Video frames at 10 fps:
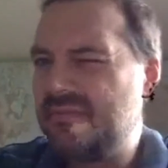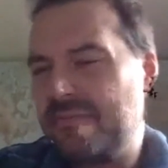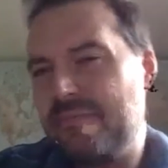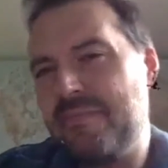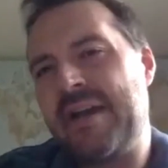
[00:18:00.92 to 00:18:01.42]

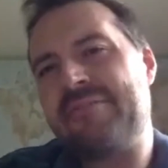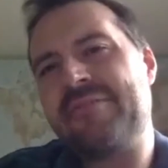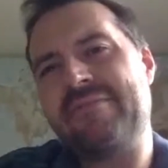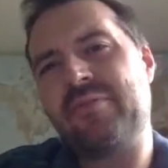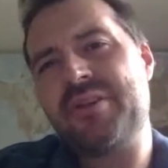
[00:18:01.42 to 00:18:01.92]
Mech
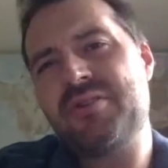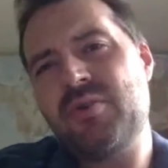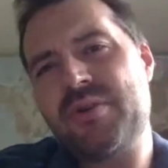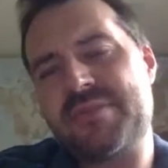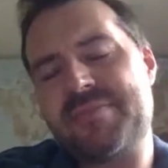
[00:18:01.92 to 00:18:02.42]
542,
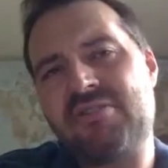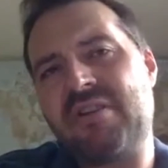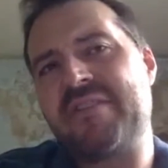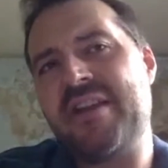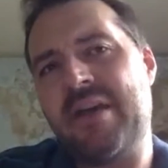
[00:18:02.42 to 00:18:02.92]
which is
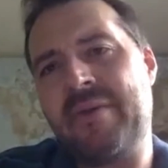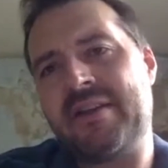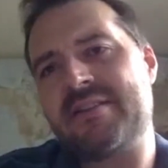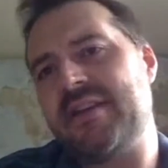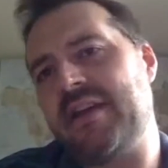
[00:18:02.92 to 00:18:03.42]
spacecraft
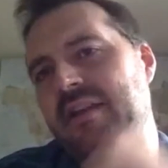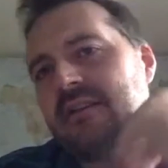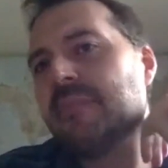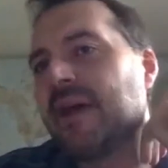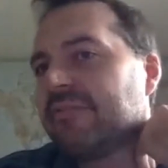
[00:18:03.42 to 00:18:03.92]
dynamics,
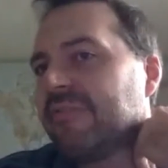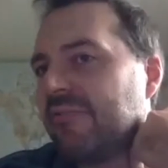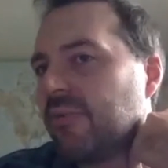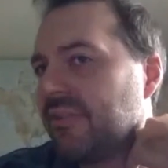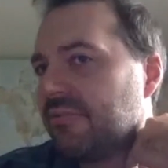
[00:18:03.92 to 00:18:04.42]
and Mech
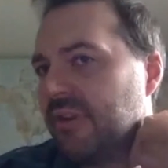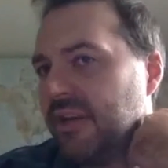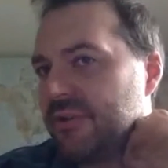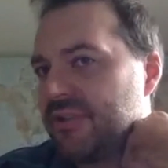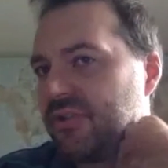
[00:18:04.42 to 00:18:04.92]
513,
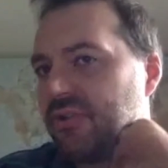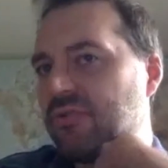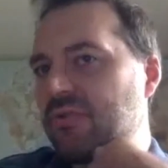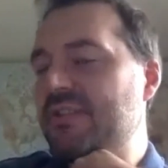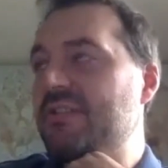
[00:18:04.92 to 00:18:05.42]
which is
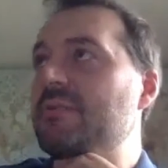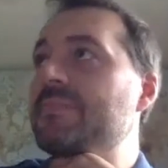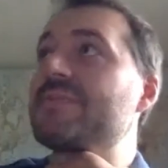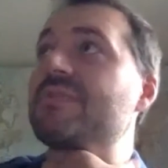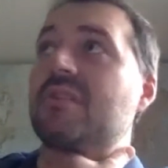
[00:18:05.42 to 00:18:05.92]
control
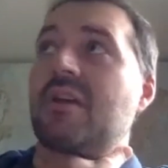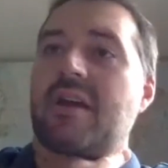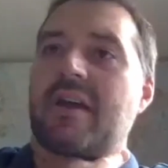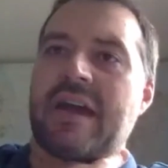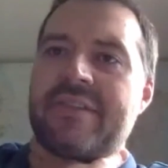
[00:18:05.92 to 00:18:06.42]
systems,
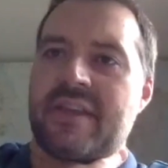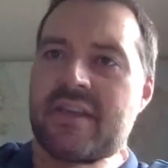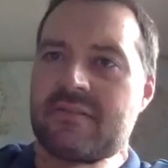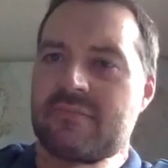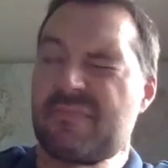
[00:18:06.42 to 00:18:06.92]
and
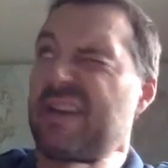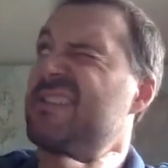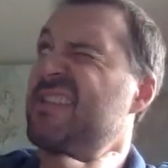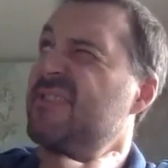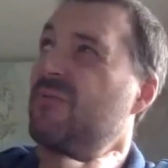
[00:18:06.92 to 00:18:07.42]
then Mech
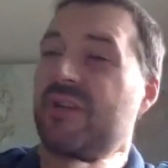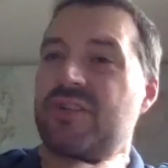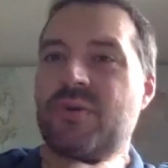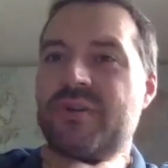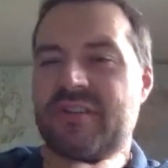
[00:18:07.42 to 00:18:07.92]

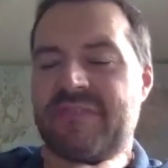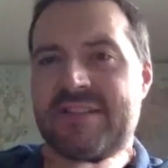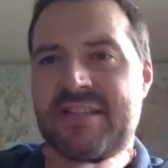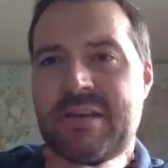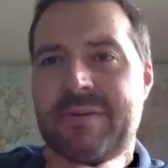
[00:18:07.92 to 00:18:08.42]
642, which is advanced
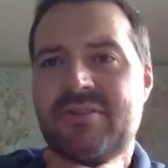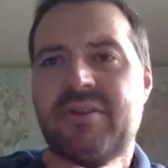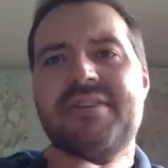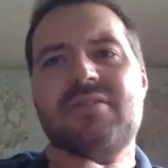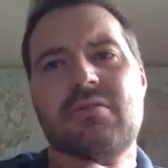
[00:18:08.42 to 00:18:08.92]
dynamics.
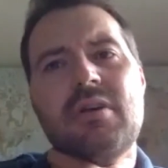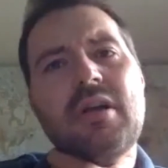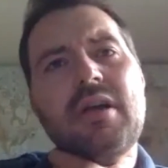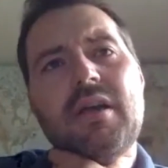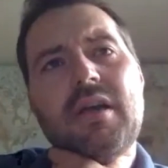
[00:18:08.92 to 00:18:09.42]
Okay, so
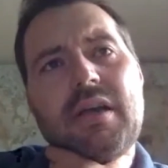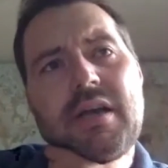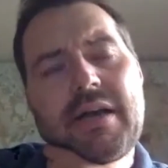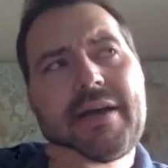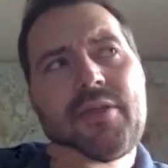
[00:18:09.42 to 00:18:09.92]

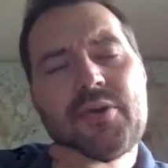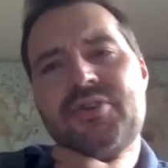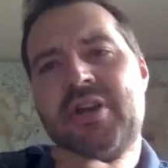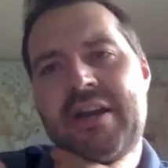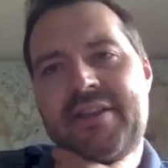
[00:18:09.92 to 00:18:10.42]
those are
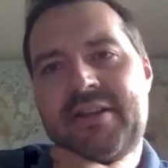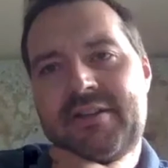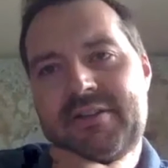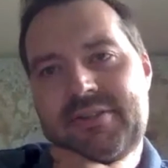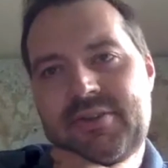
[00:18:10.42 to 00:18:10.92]
kind of
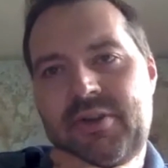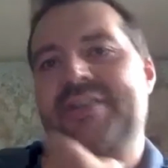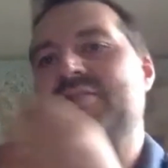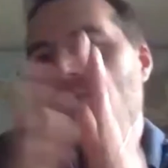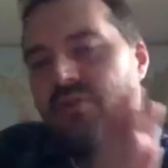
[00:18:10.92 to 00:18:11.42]

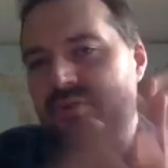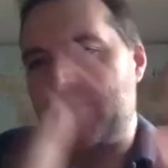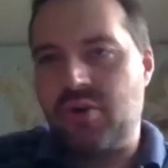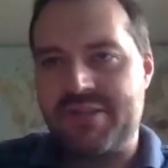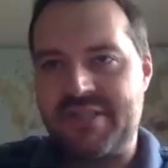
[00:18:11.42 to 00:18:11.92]
so those
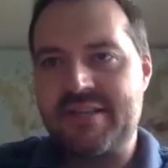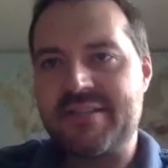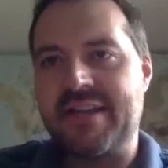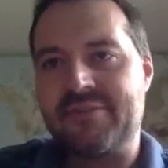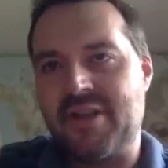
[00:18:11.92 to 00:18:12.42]
courses,
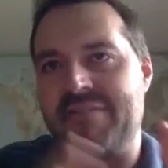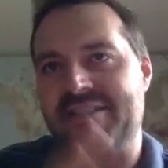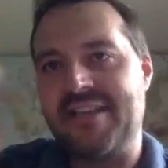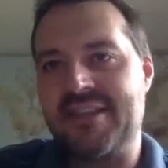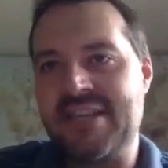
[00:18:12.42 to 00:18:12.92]
like there's
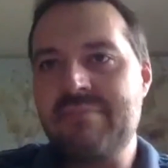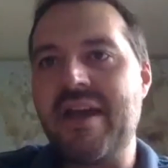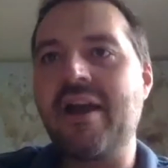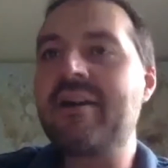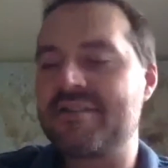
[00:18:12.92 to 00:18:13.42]
obviously a theme
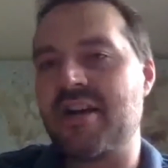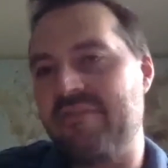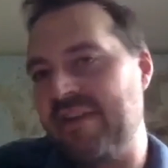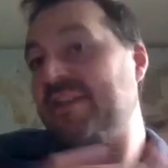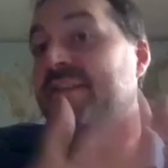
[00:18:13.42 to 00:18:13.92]
there. It's kind of
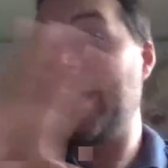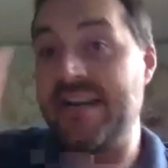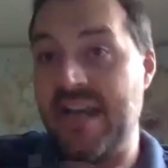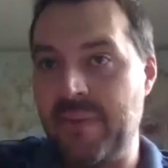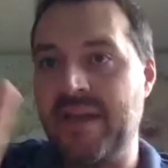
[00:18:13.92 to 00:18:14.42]
like the
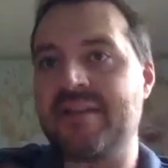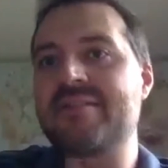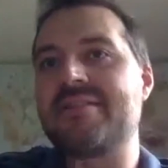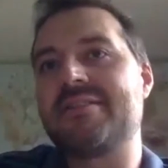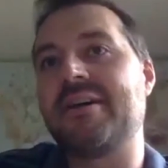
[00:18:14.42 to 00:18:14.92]

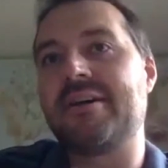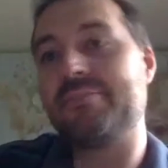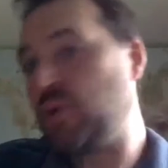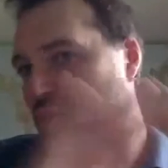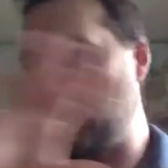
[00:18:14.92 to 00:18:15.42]
dynamics,
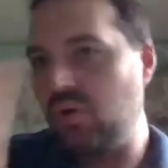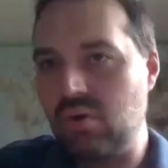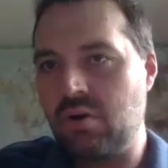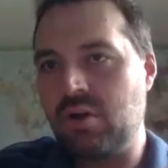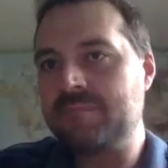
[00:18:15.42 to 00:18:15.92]

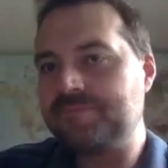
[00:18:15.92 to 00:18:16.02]
control,